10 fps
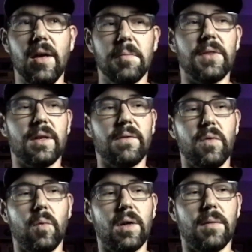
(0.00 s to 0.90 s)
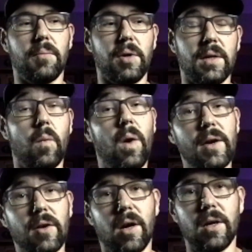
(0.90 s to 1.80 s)
But I think if you want to bring in a
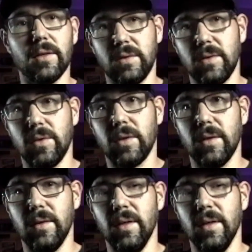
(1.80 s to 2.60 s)
wider audience, you could